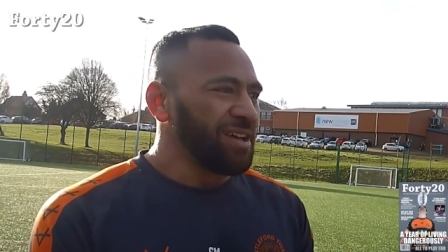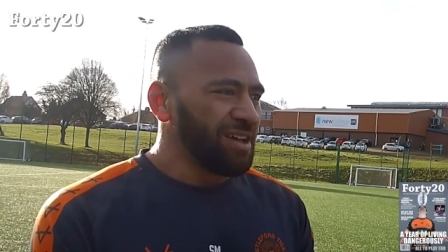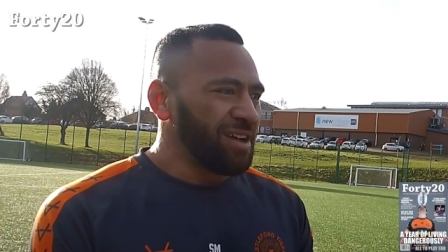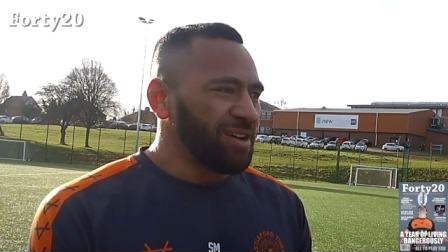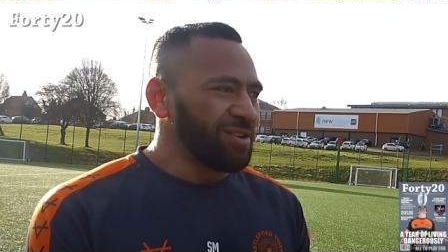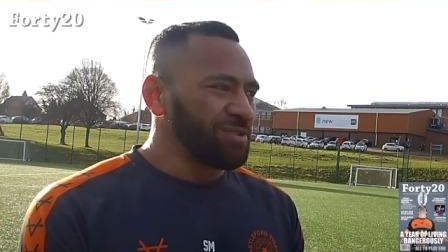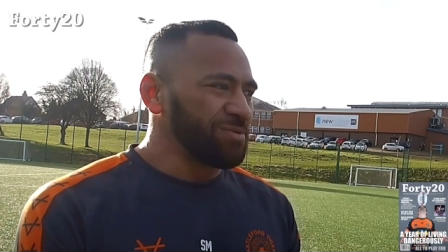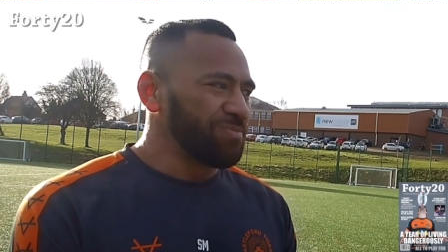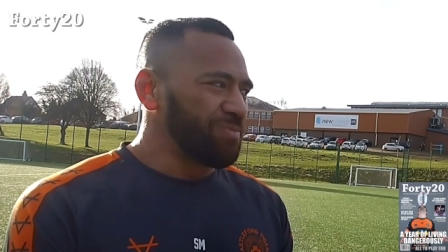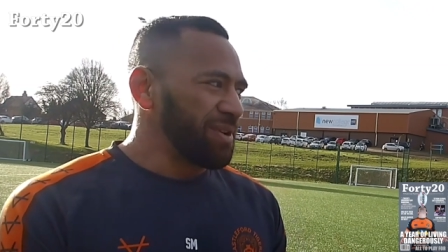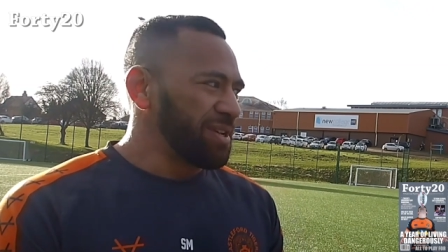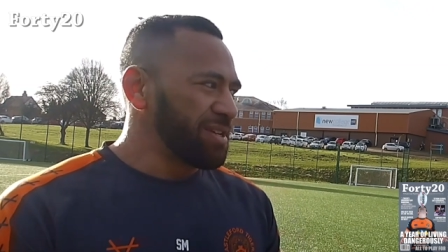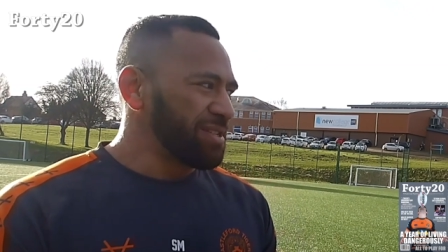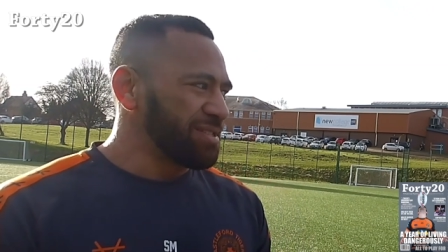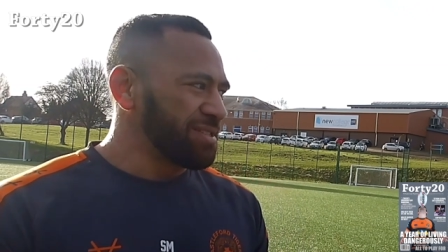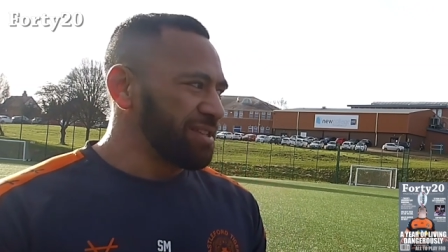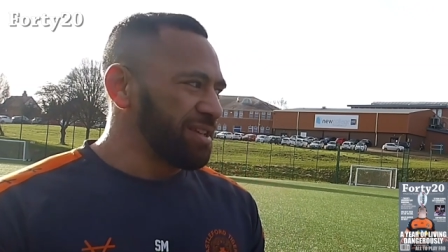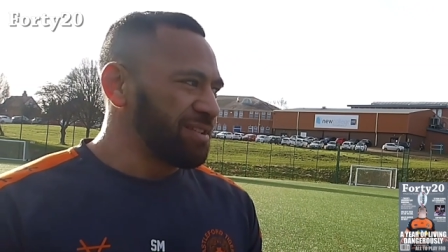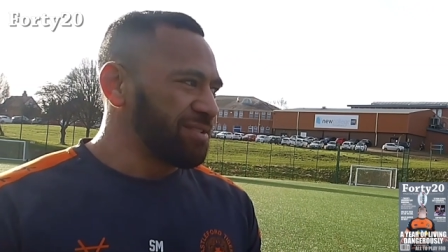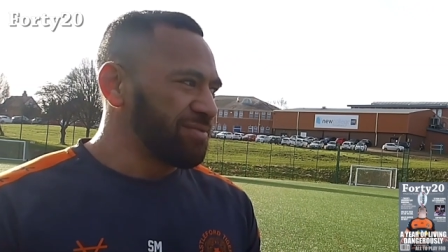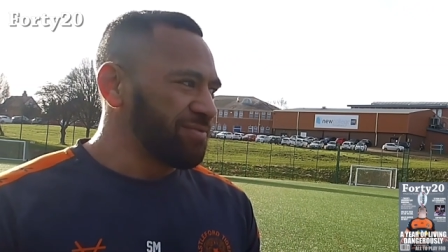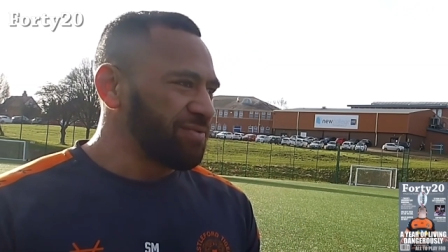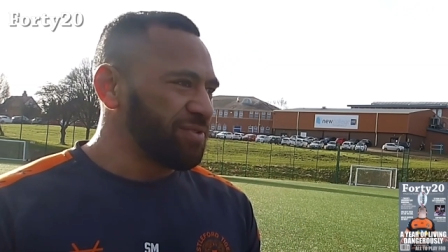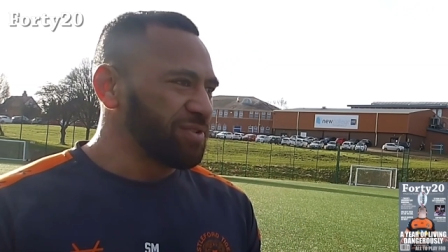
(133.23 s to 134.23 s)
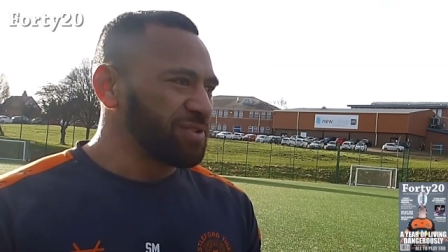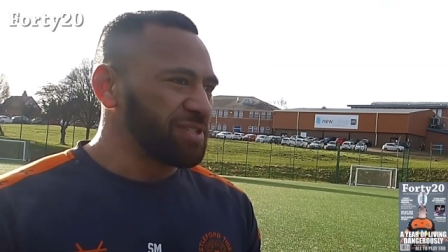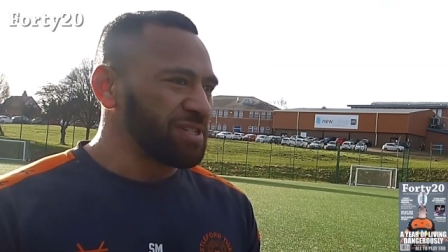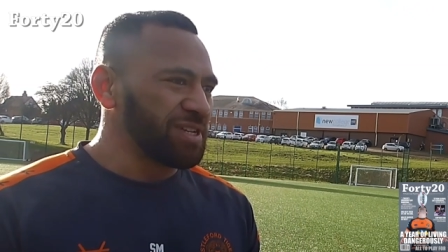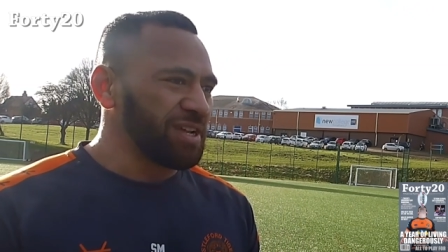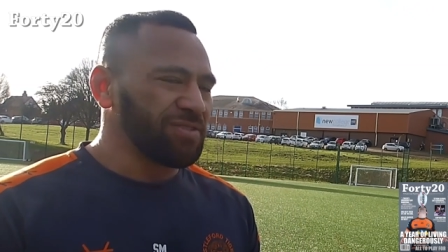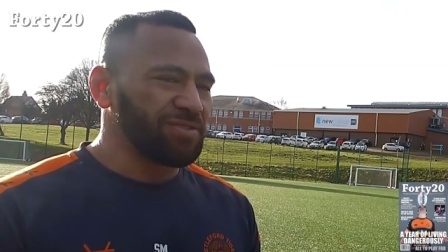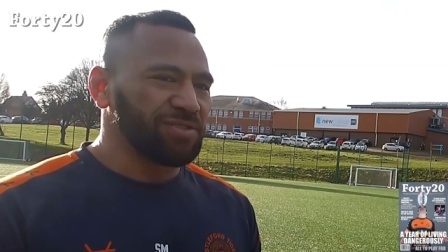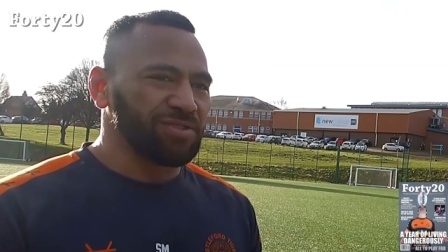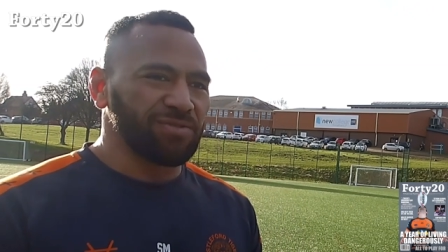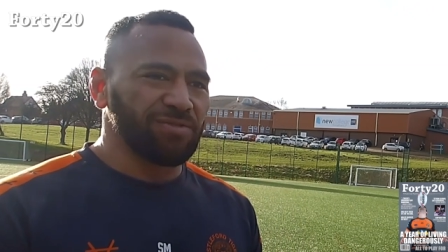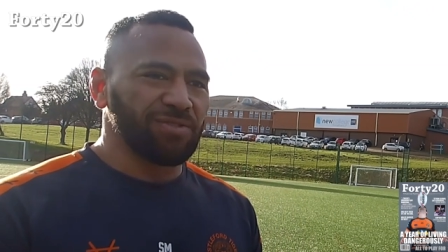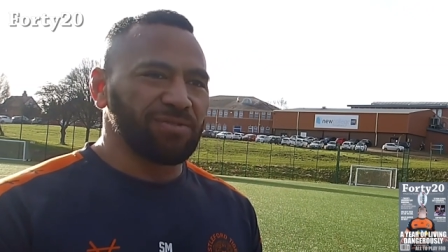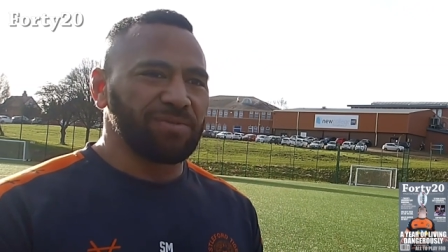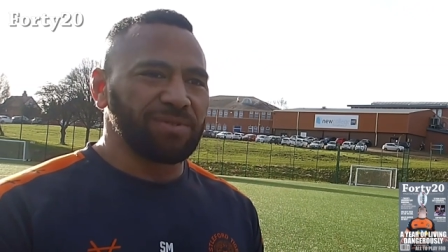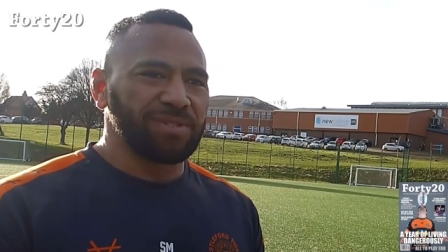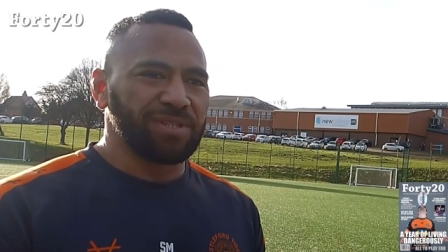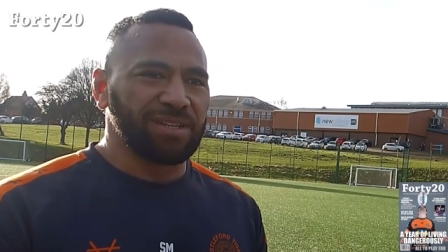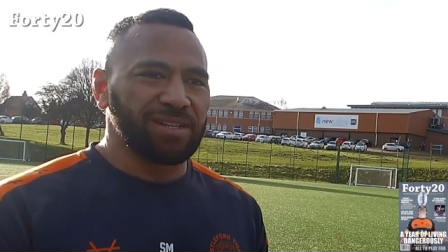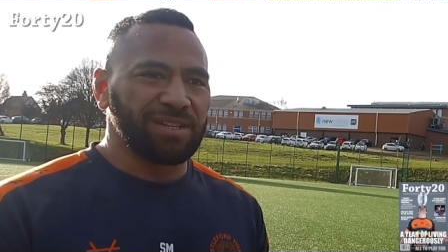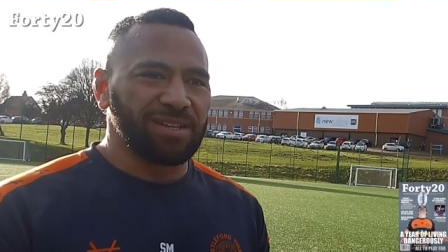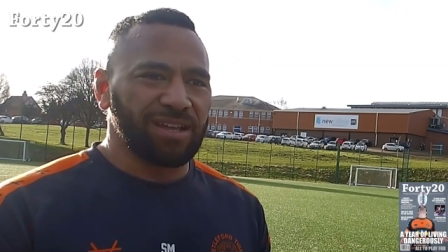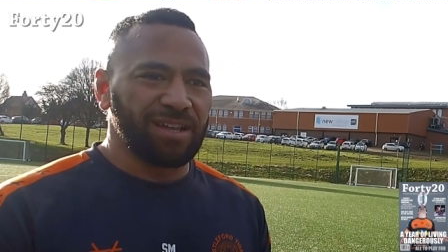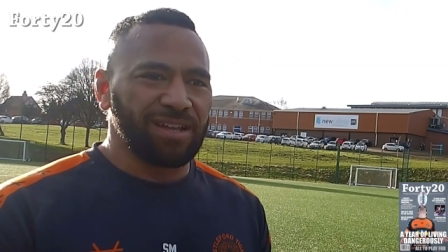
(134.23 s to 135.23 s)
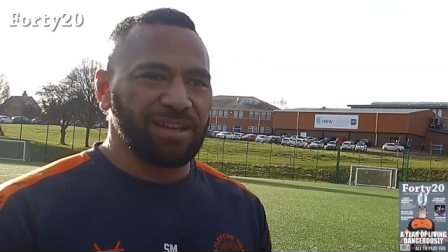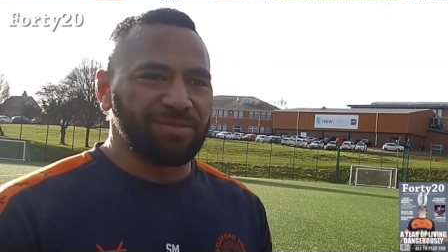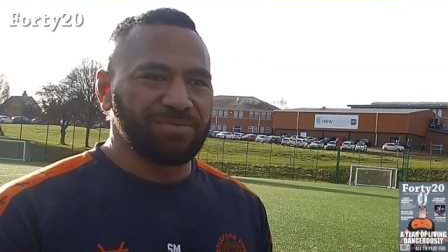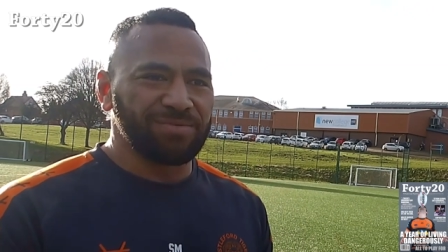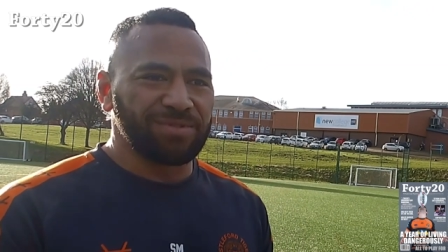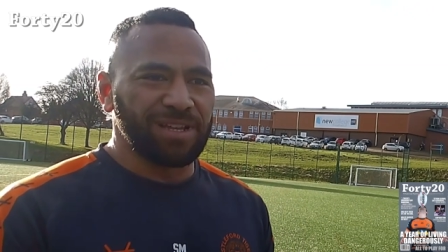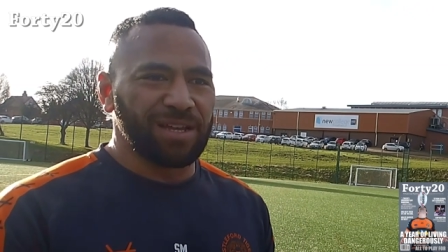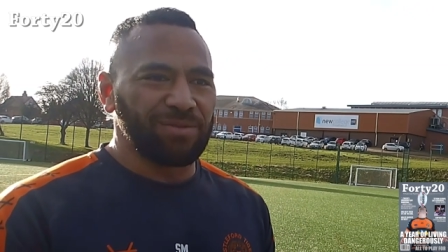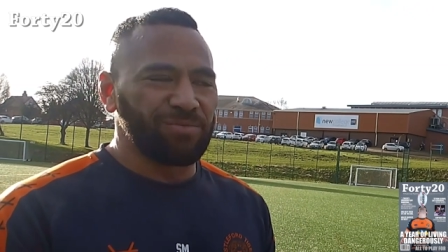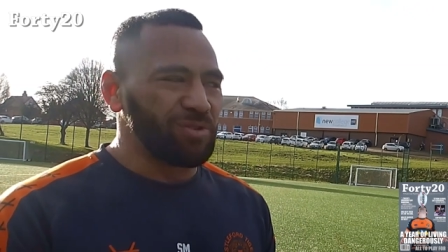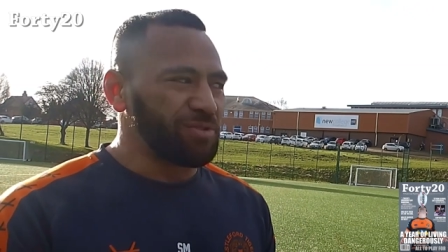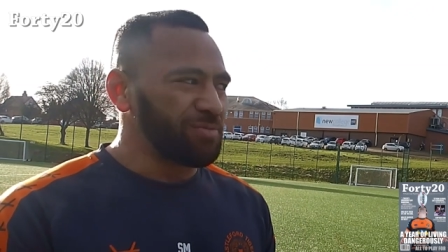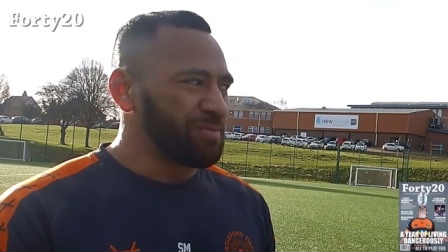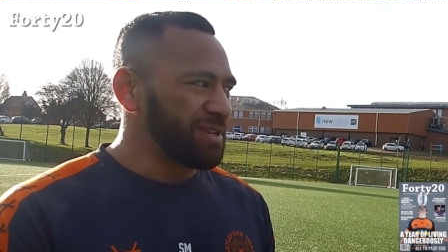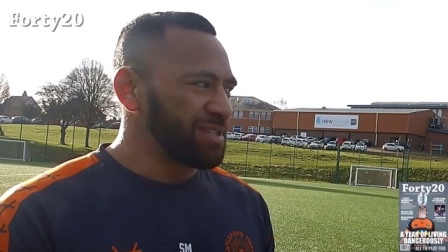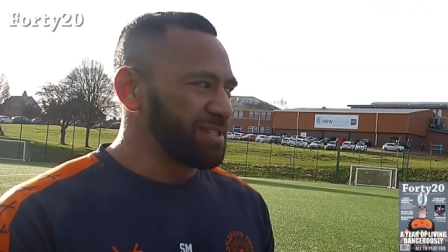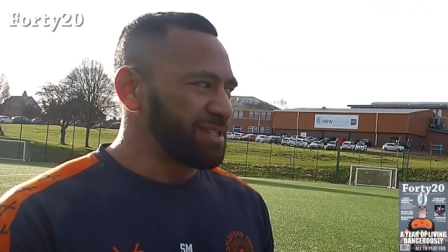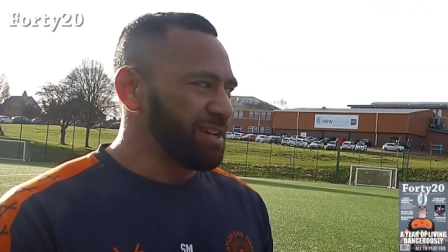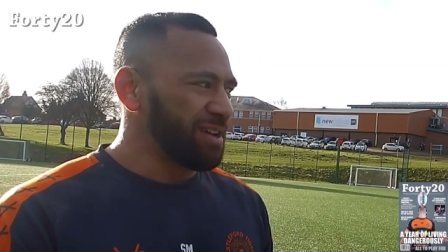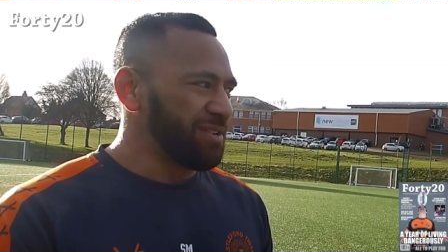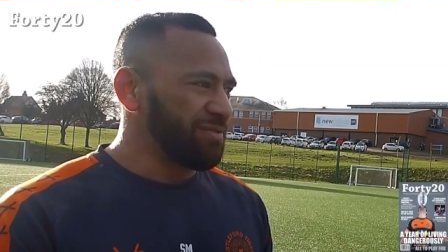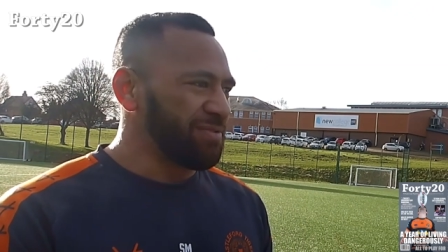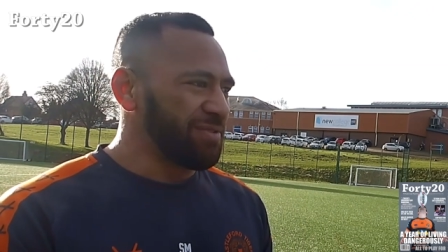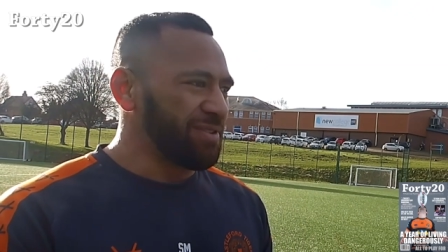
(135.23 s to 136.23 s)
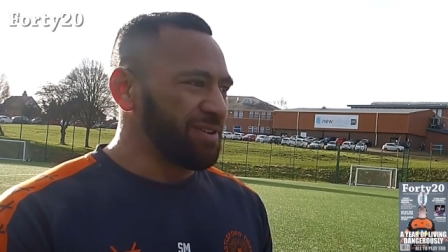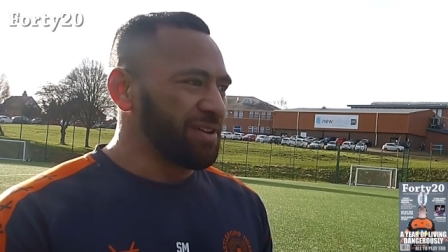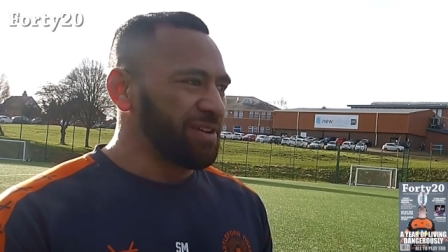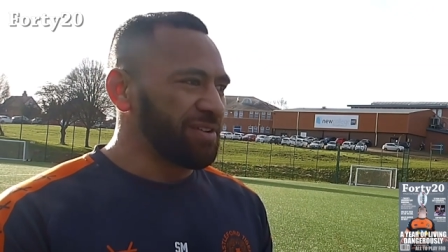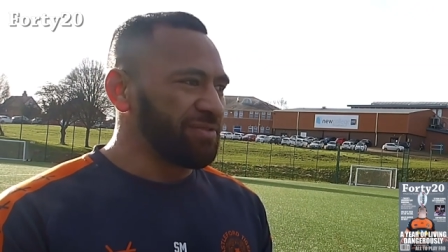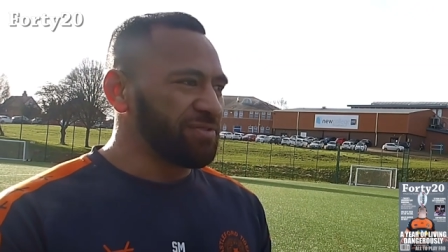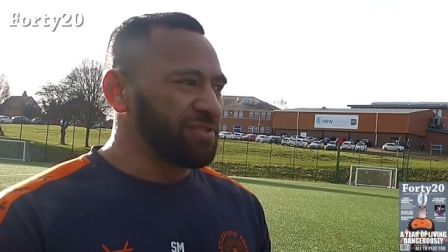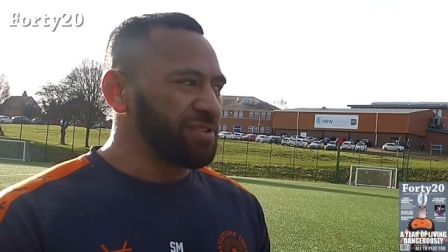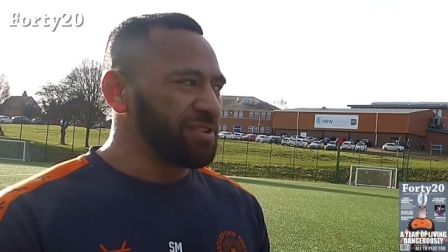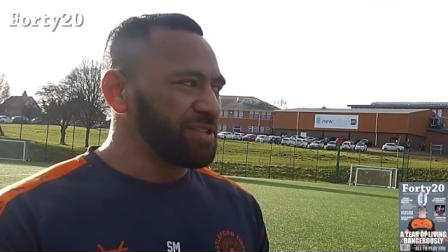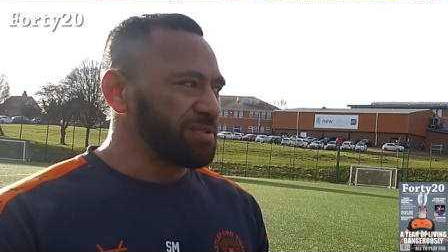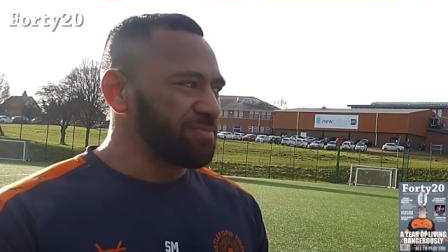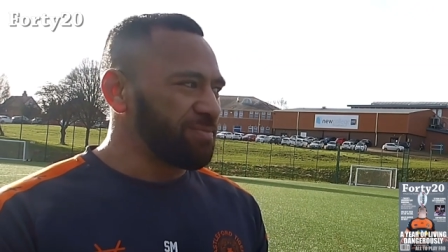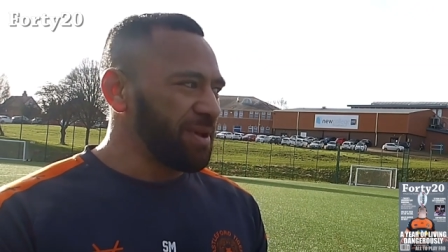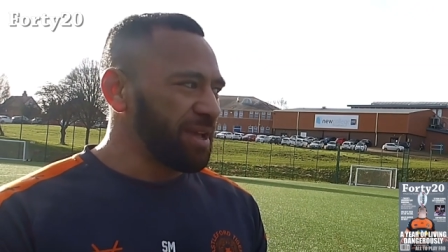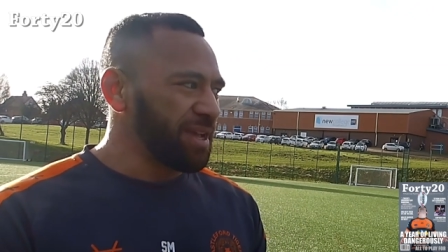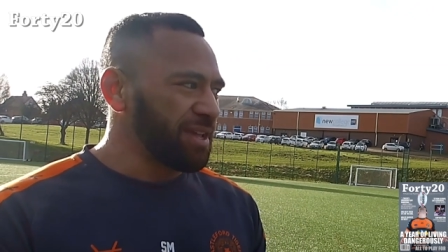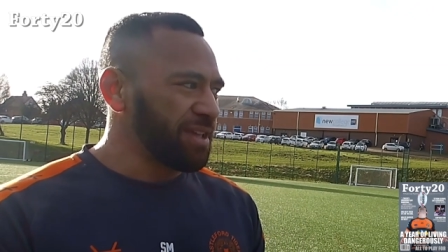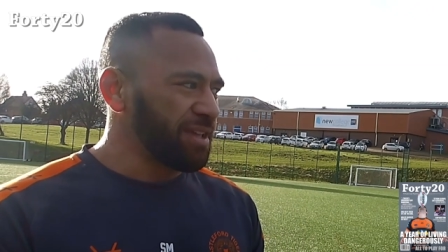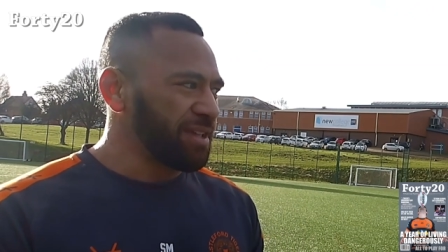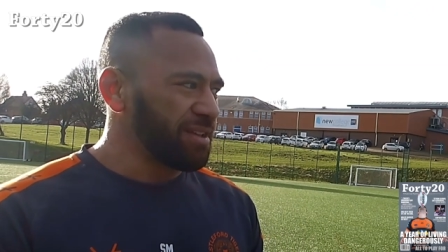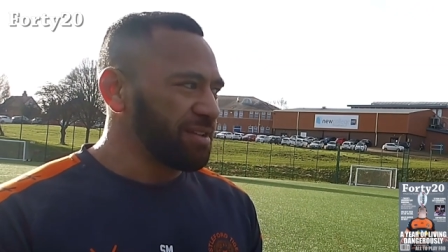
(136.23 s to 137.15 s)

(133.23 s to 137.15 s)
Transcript: I was blessed and fortunate enough to represent Samoa myself a few years back,